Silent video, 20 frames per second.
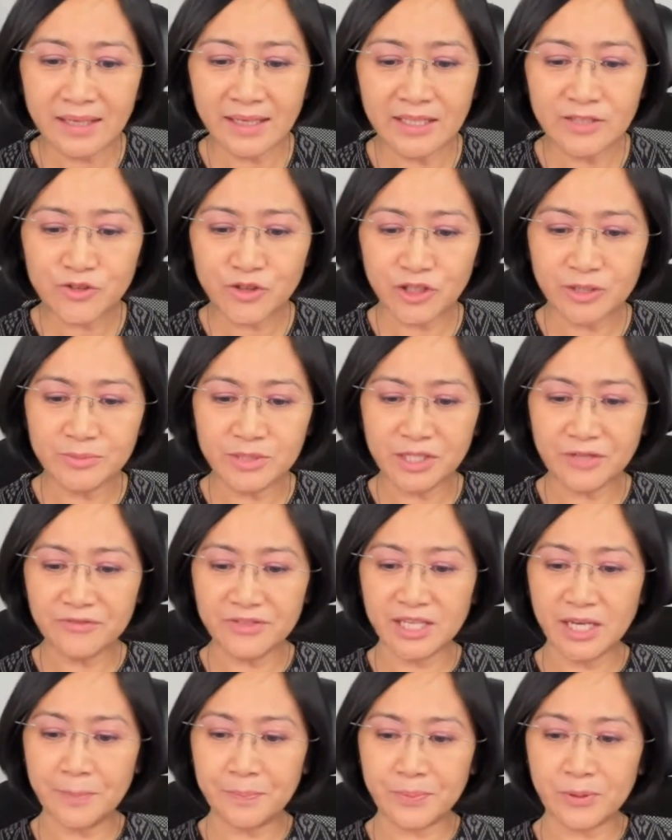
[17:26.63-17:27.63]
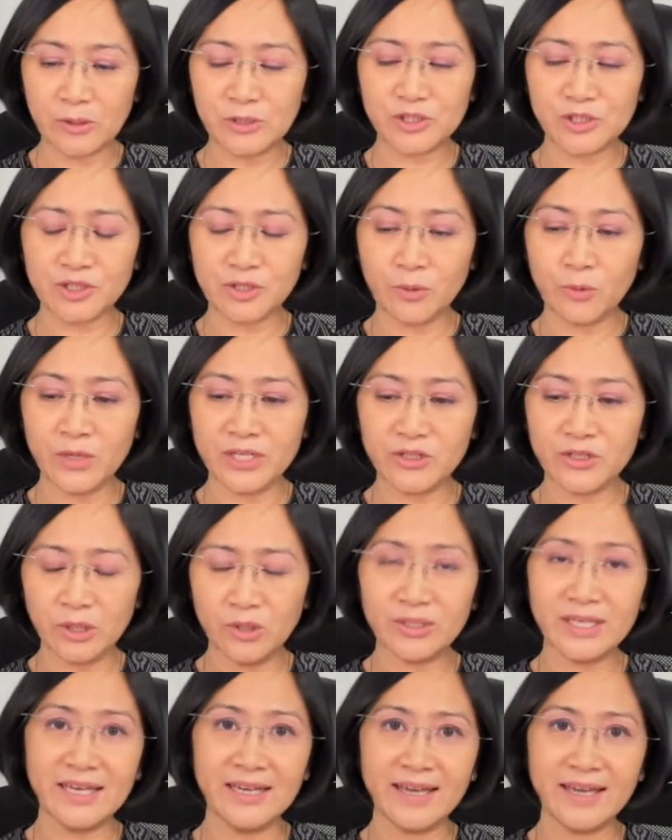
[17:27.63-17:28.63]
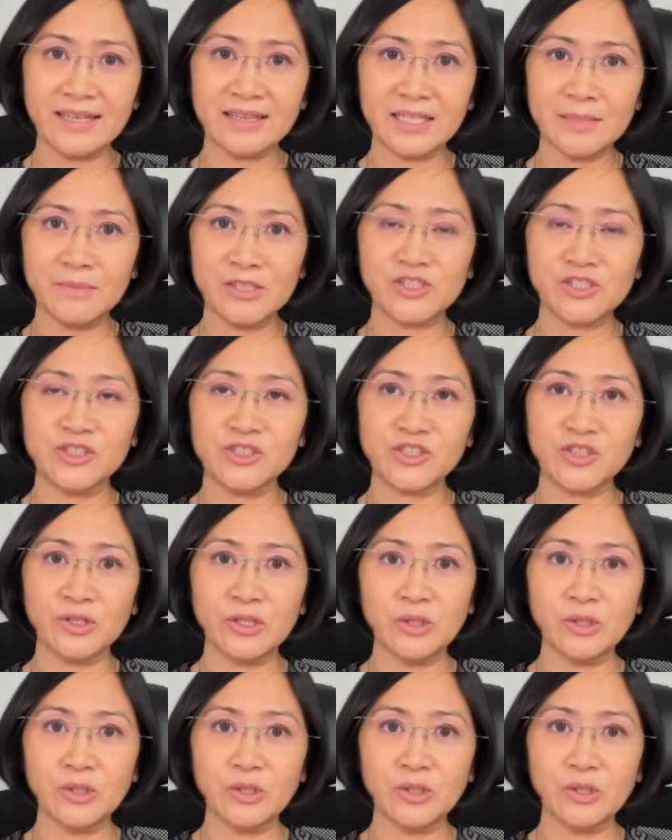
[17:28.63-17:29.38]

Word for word: in terms of the approach, so when you're looking at emissions,